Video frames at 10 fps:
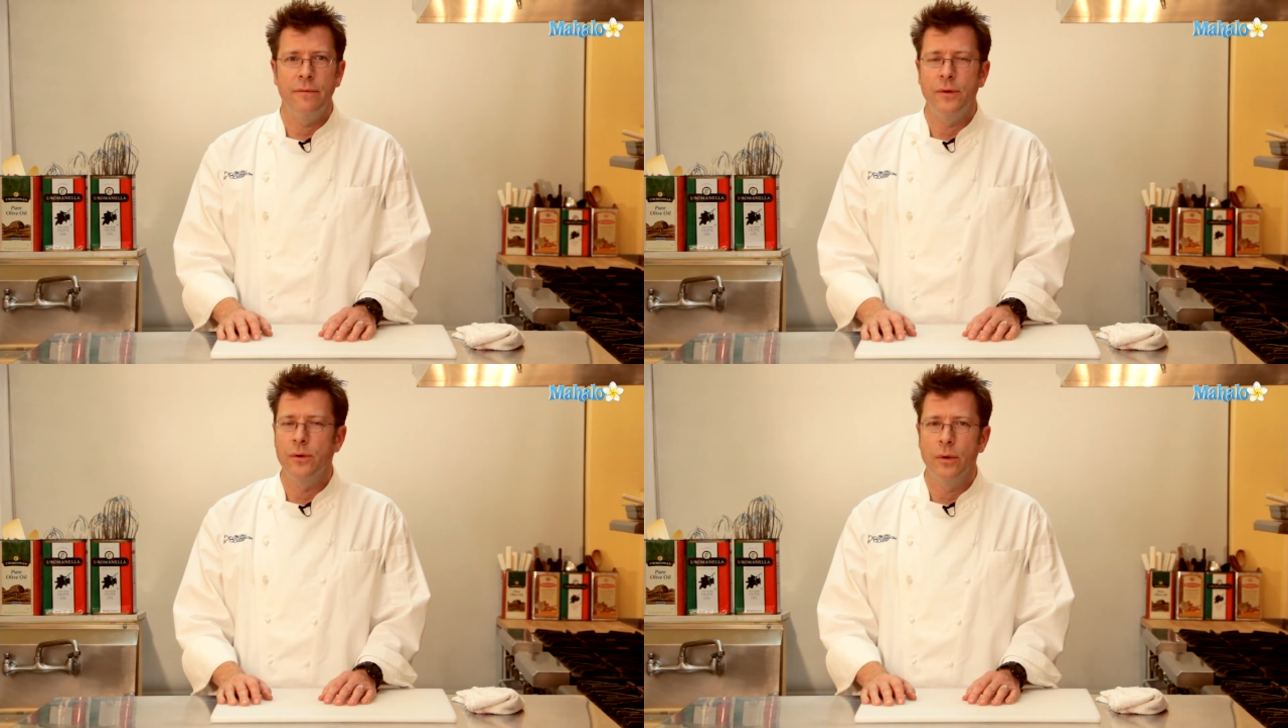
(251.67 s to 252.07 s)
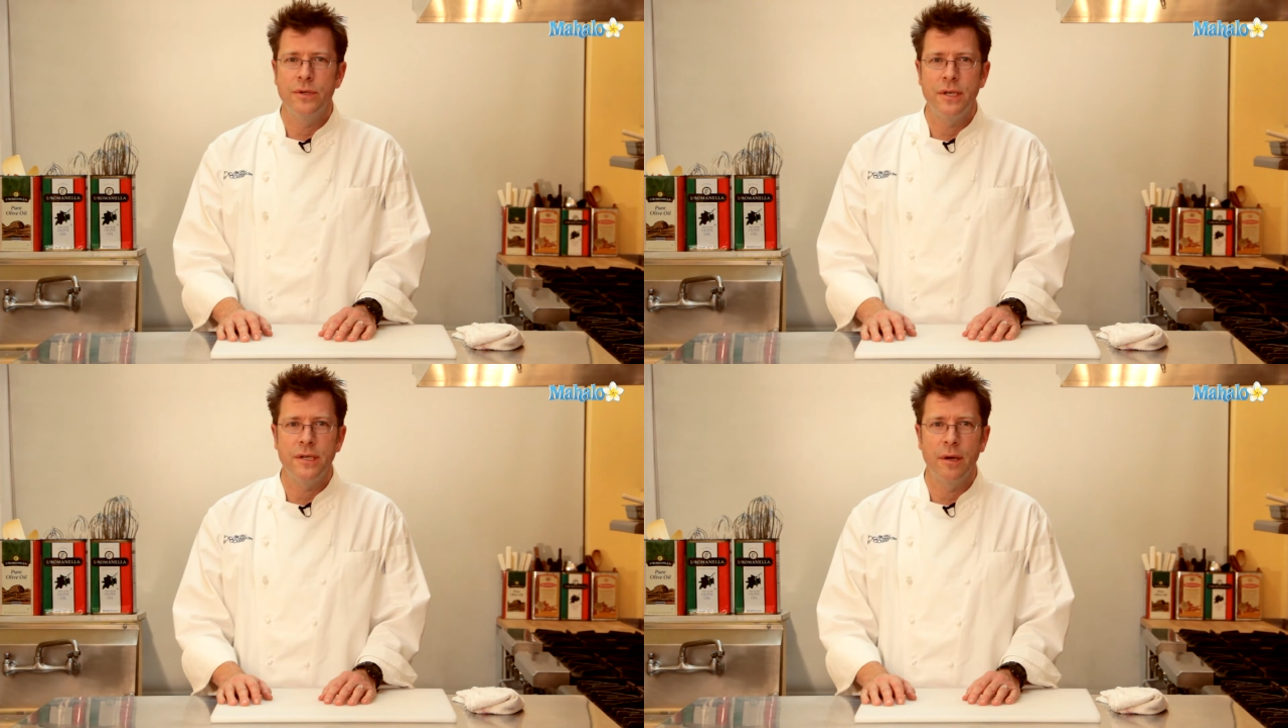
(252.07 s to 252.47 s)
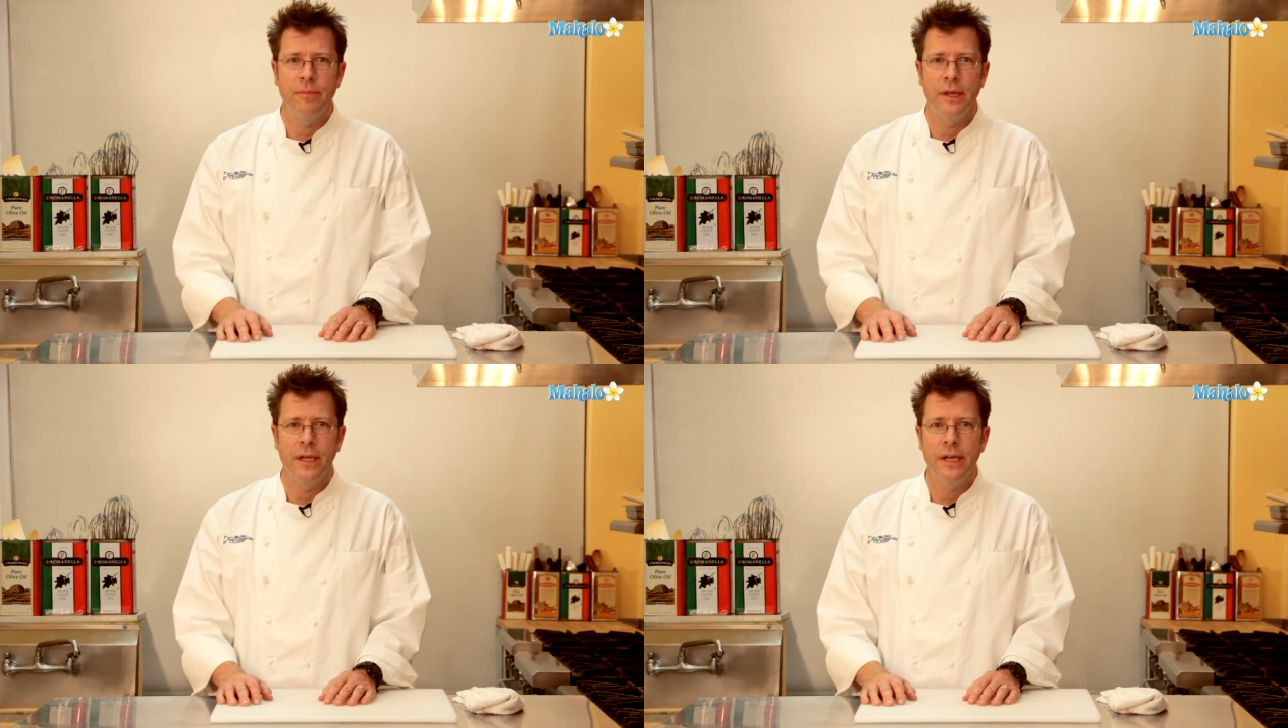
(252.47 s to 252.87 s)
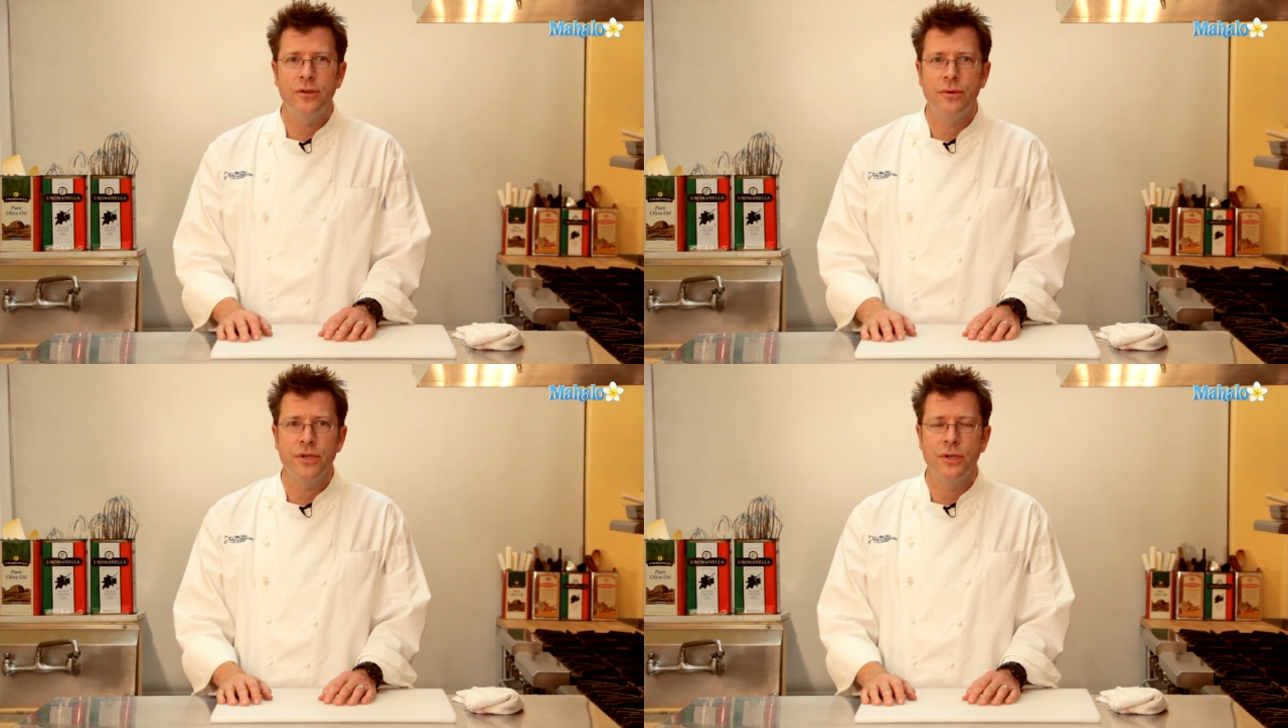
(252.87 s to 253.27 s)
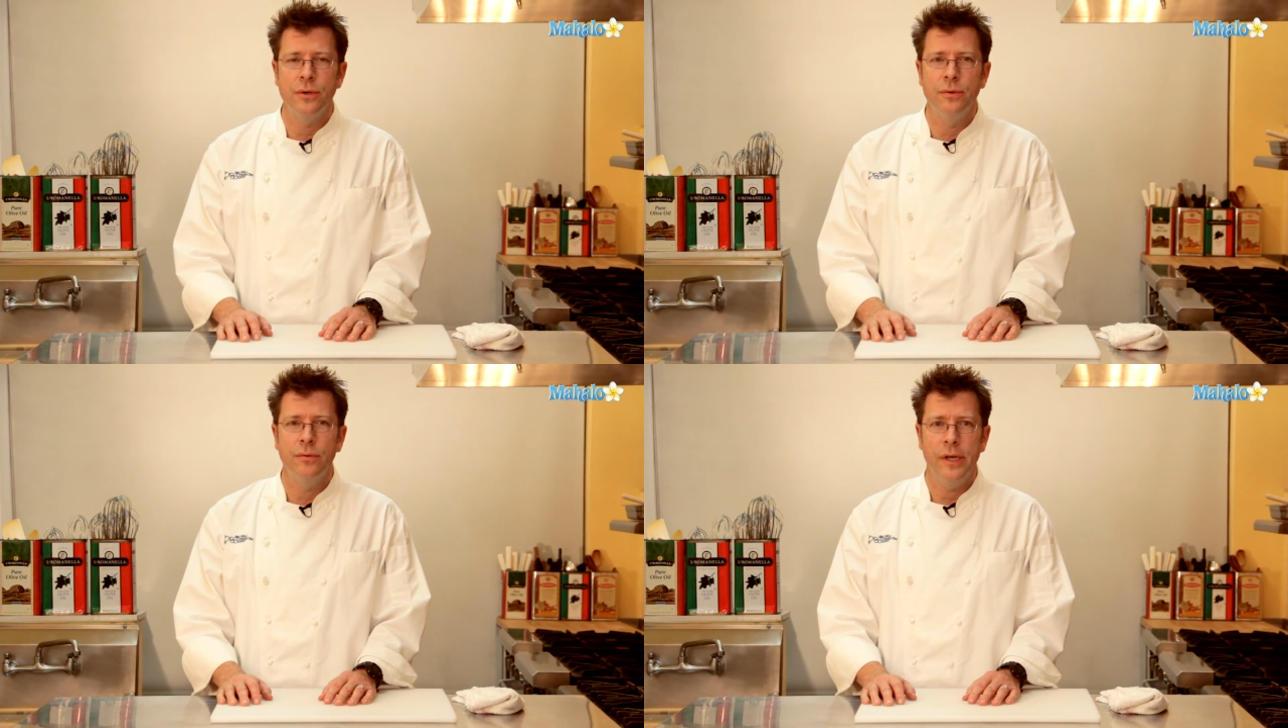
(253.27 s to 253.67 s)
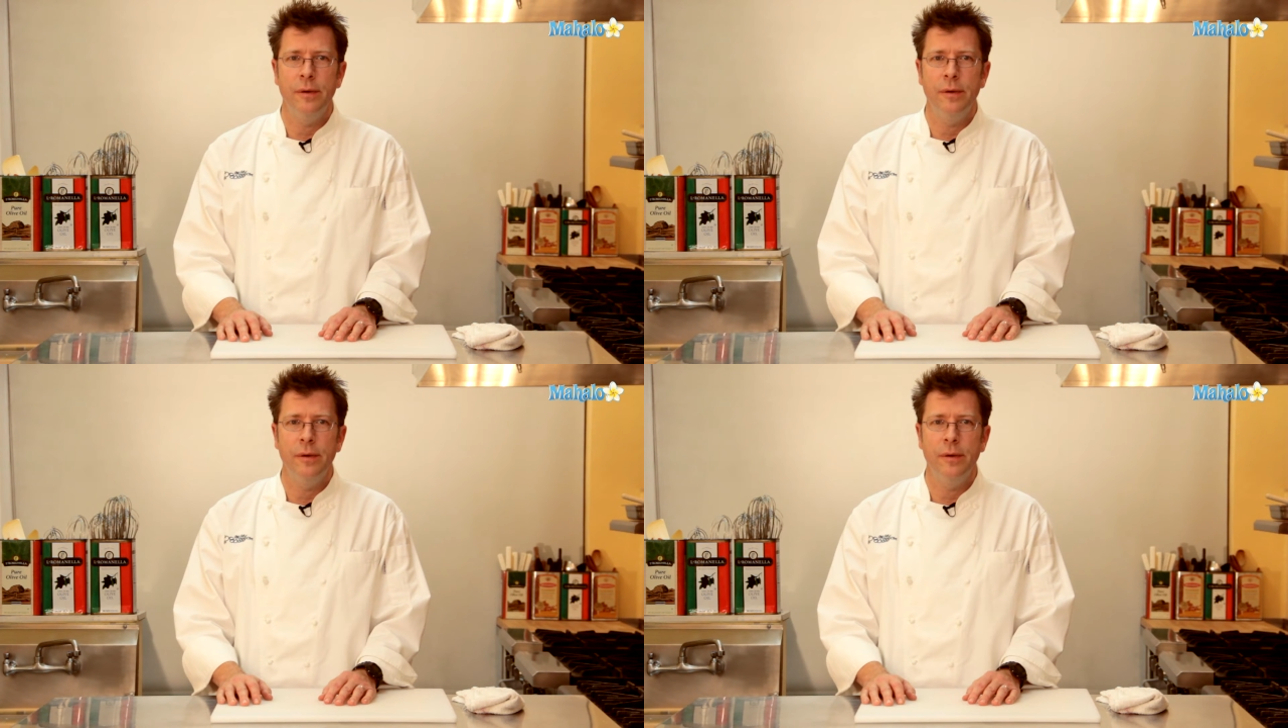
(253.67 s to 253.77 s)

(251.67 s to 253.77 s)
If you don't see something that interests you,